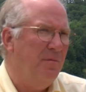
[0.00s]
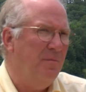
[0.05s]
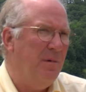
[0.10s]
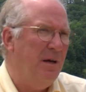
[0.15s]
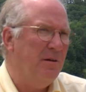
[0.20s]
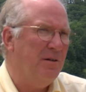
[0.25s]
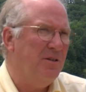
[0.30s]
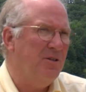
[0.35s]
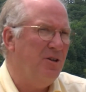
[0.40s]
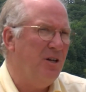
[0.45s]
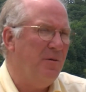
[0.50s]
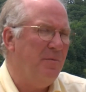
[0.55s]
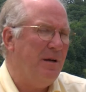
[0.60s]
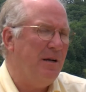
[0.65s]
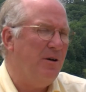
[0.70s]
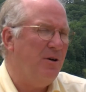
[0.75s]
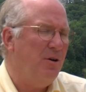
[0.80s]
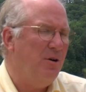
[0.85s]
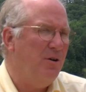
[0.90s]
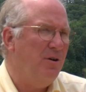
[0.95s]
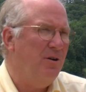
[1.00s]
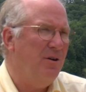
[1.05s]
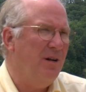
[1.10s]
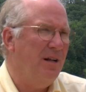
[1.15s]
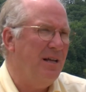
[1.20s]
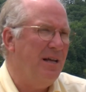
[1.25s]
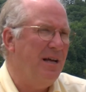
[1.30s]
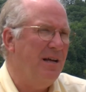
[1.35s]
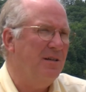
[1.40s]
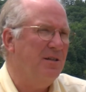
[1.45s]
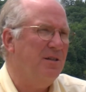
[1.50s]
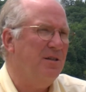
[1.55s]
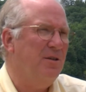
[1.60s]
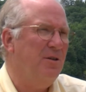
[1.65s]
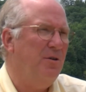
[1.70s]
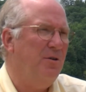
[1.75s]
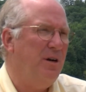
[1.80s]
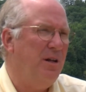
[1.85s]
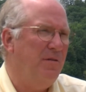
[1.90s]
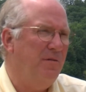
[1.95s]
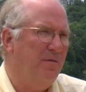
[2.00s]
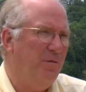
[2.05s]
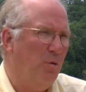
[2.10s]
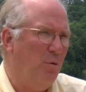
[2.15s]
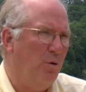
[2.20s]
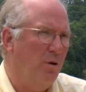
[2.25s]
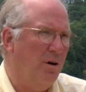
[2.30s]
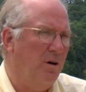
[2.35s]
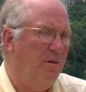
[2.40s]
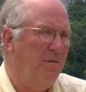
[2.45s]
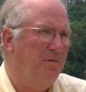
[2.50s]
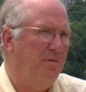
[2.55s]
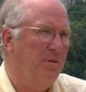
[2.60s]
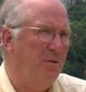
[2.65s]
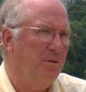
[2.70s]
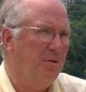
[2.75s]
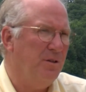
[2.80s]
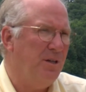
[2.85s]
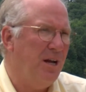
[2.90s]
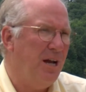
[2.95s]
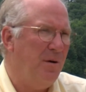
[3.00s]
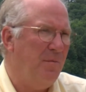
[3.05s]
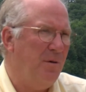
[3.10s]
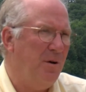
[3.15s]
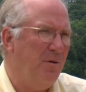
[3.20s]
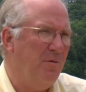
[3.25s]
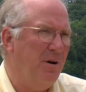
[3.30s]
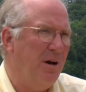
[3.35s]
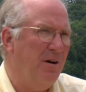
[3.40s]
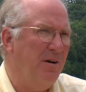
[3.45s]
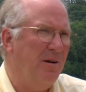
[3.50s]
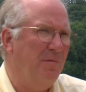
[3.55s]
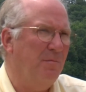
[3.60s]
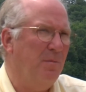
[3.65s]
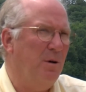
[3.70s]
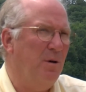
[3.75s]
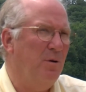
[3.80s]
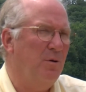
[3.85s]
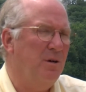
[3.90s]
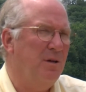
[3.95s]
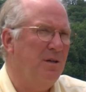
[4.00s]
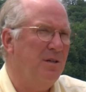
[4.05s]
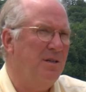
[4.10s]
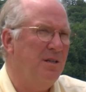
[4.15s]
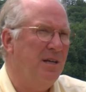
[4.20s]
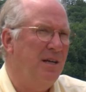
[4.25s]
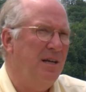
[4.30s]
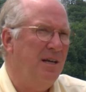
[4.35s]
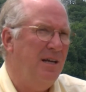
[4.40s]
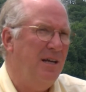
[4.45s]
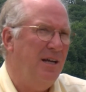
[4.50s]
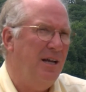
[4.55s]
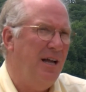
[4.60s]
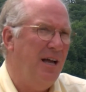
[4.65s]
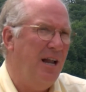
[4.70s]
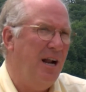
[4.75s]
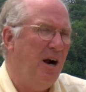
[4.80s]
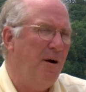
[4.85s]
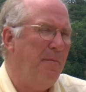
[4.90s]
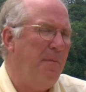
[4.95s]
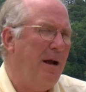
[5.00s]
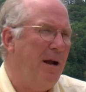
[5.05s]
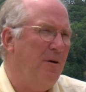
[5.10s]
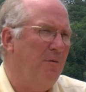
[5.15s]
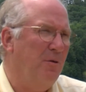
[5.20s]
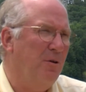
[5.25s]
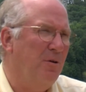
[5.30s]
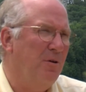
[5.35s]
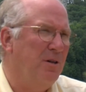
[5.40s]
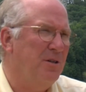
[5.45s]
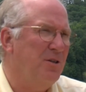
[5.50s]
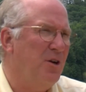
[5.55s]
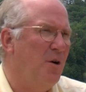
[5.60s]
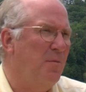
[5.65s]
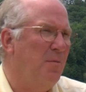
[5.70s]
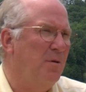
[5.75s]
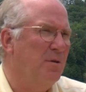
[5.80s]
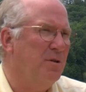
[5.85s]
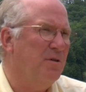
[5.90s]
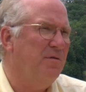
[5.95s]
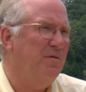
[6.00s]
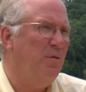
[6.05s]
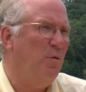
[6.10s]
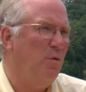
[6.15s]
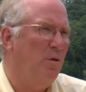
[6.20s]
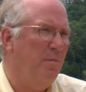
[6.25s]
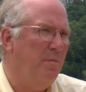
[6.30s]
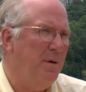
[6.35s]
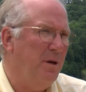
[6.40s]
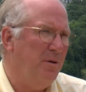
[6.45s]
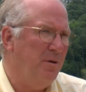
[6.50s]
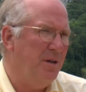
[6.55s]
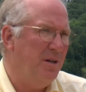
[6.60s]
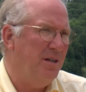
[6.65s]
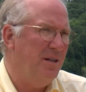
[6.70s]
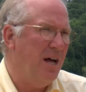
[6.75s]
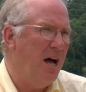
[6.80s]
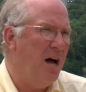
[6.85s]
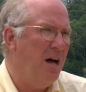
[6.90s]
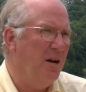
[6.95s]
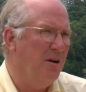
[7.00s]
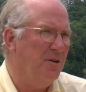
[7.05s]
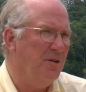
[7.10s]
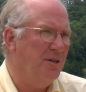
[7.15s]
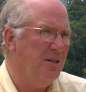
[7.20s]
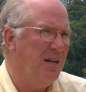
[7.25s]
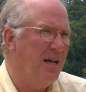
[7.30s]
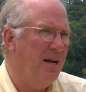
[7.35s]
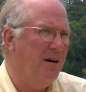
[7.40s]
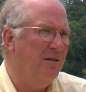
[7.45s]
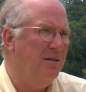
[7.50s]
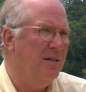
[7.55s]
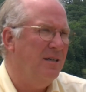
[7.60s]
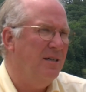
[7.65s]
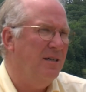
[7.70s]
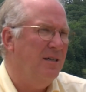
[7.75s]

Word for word: Mount Sunapee currently has 34 full-time year-round employees and our payroll is almost $4 million now.